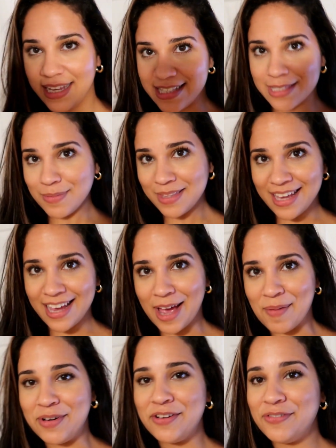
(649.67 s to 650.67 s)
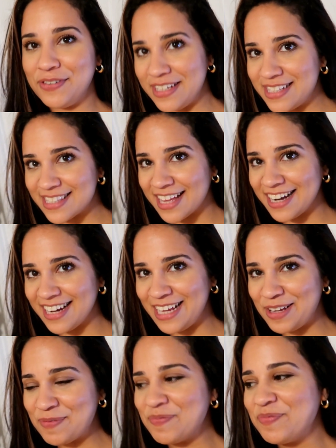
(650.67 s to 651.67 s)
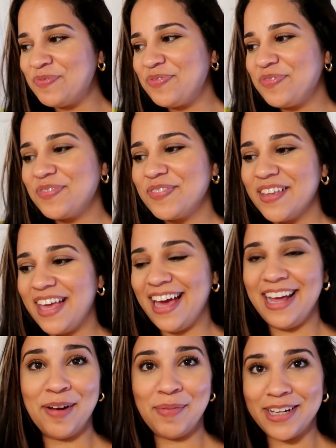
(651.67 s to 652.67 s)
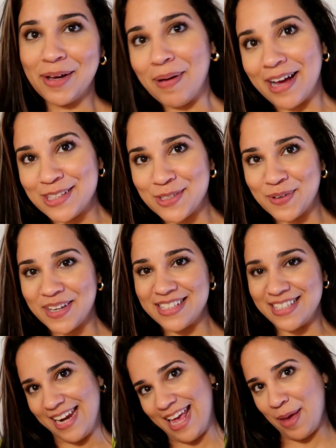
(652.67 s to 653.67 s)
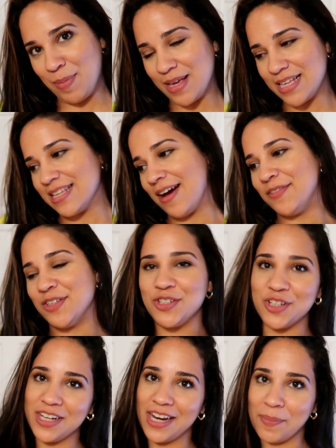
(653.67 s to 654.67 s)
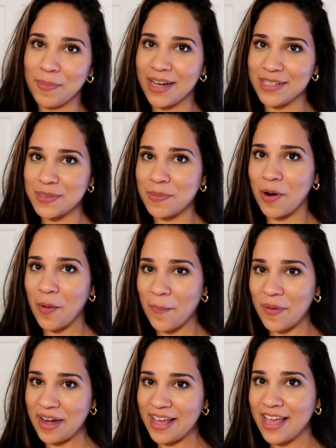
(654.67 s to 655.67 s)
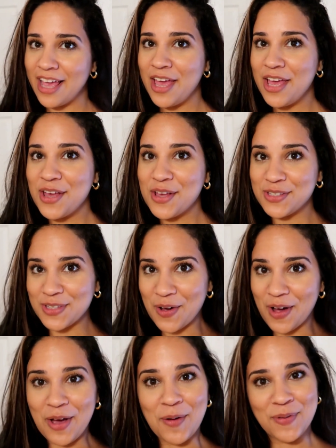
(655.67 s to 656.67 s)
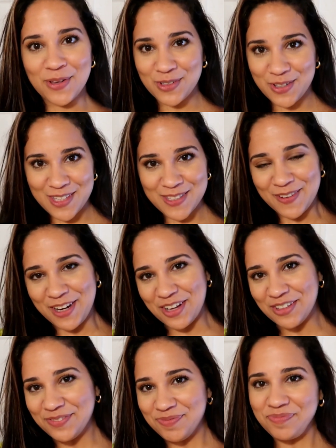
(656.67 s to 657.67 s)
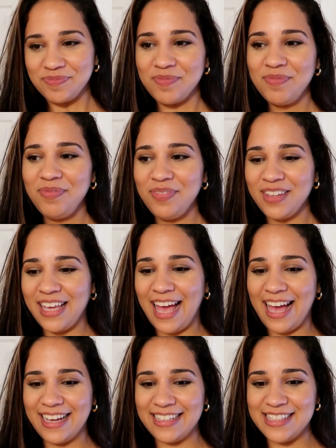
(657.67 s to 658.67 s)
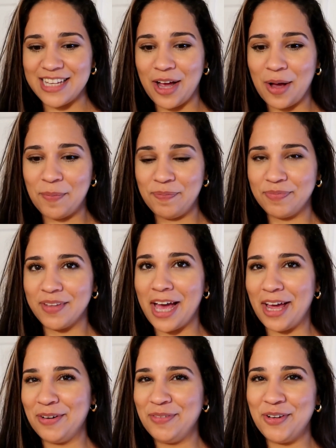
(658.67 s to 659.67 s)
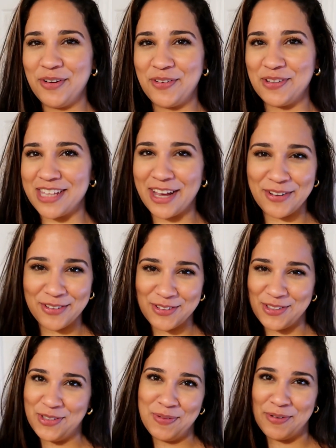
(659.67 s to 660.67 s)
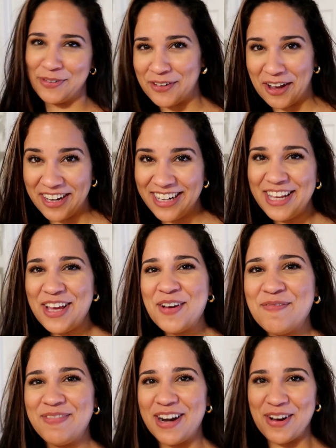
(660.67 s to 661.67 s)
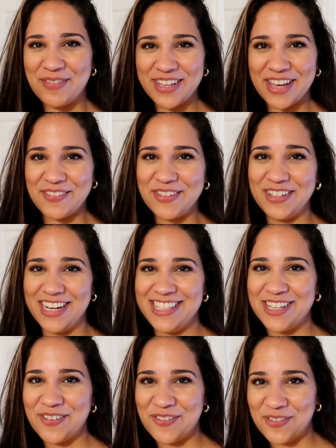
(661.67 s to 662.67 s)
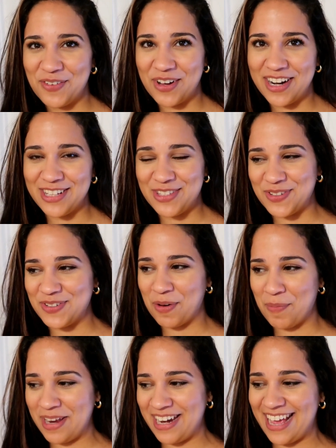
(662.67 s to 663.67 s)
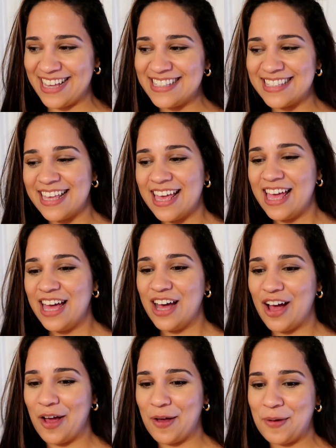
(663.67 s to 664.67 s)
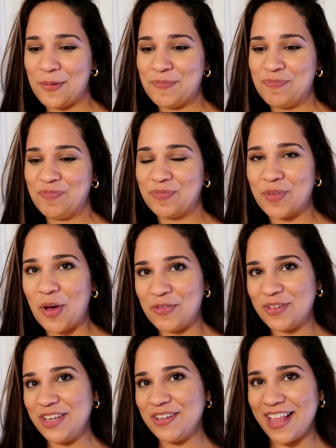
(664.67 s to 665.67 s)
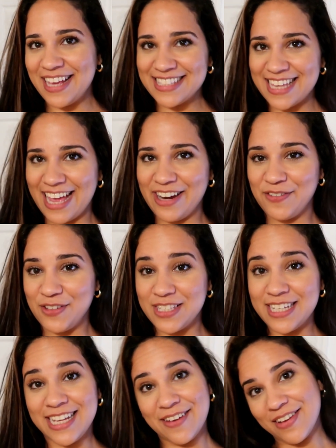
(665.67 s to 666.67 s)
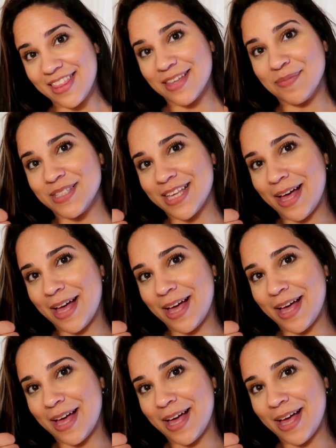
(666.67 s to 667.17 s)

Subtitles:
eat something. I'm gonna feed Sunny, and I'm gonna get back to it today because I have to turn it in by tomorrow morning. So I hope you enjoyed this video, and I don't know if it was like super fun, but I hope it gave you an idea of what I do on my days. Hopefully you liked it, and if you did, give it a thumbs